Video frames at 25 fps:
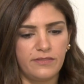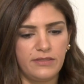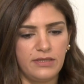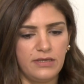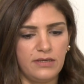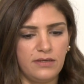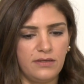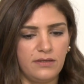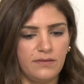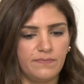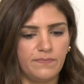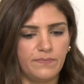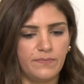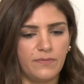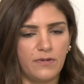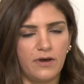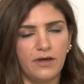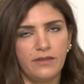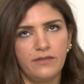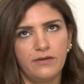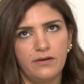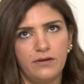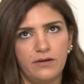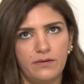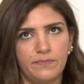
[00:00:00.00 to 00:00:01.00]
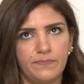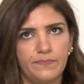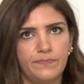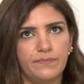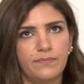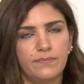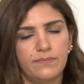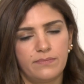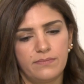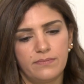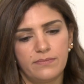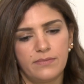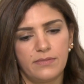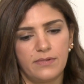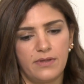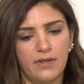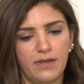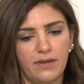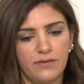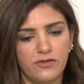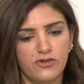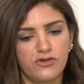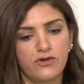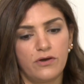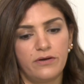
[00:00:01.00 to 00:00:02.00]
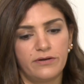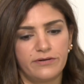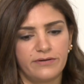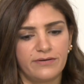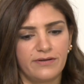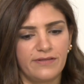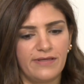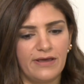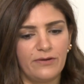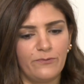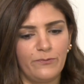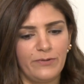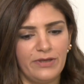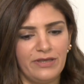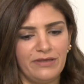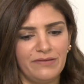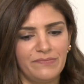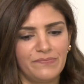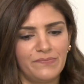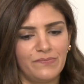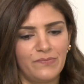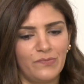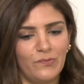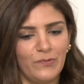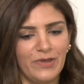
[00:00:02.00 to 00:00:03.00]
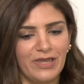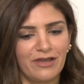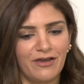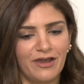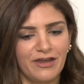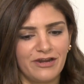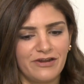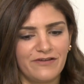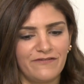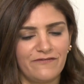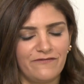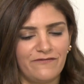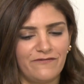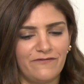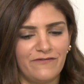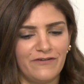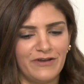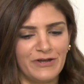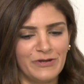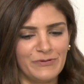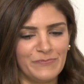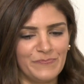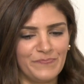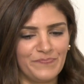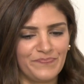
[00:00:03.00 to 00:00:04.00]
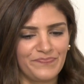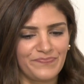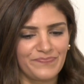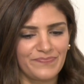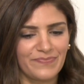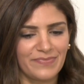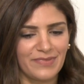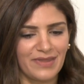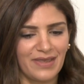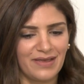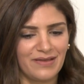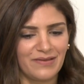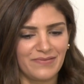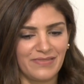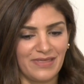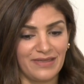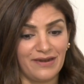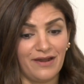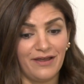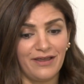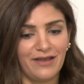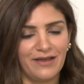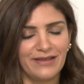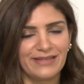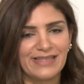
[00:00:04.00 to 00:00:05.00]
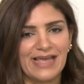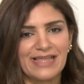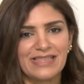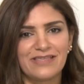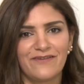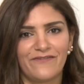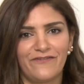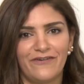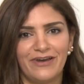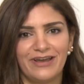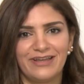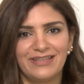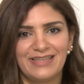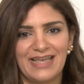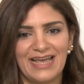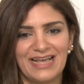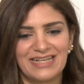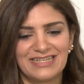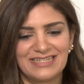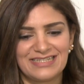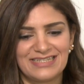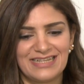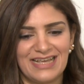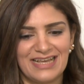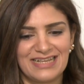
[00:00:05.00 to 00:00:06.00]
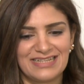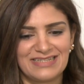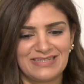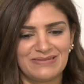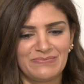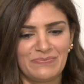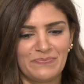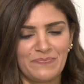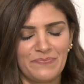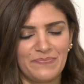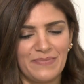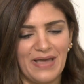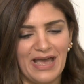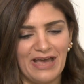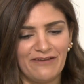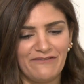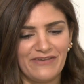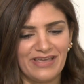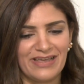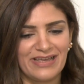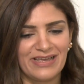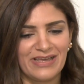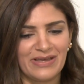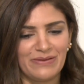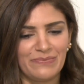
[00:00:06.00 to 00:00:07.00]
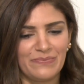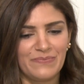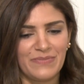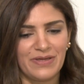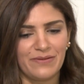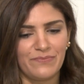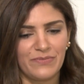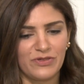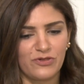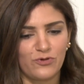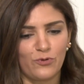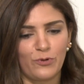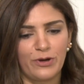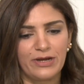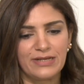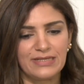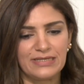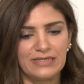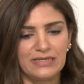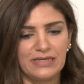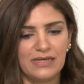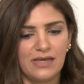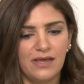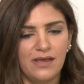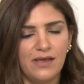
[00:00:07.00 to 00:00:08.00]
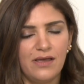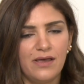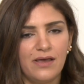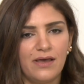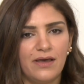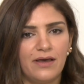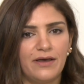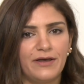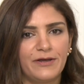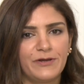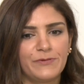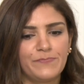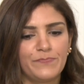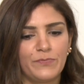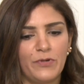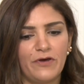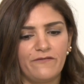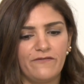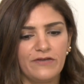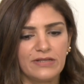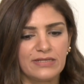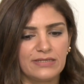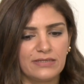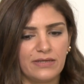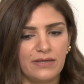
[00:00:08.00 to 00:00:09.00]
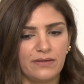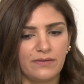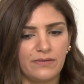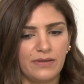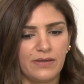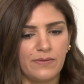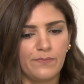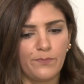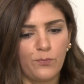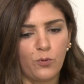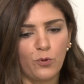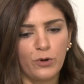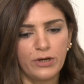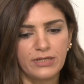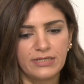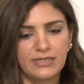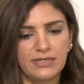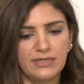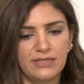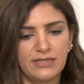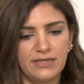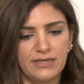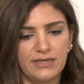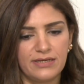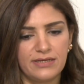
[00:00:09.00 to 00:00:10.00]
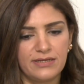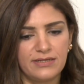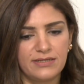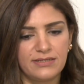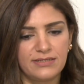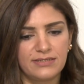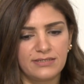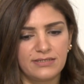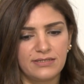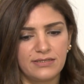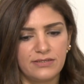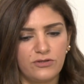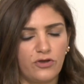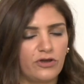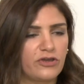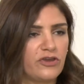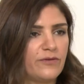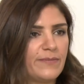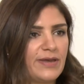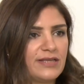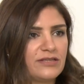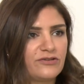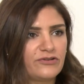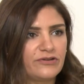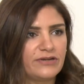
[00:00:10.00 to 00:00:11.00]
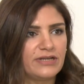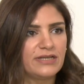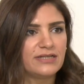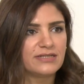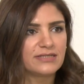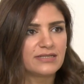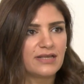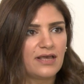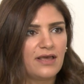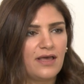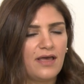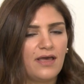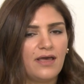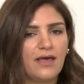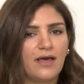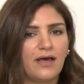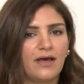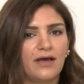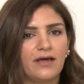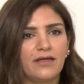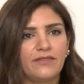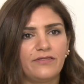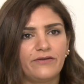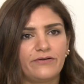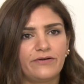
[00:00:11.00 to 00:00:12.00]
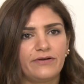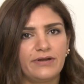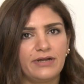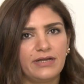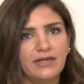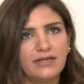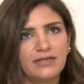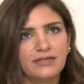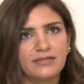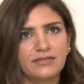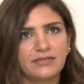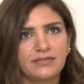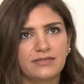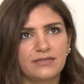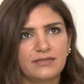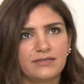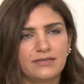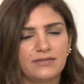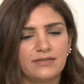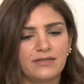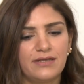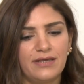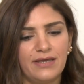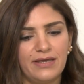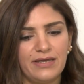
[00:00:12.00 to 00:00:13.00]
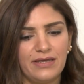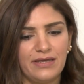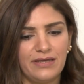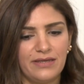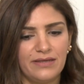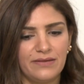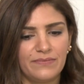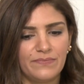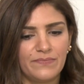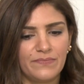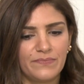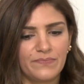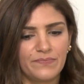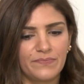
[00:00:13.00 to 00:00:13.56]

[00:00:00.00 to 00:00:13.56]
The other genre that we kind of that I identified as having a majority of it imported is documentaries. There is a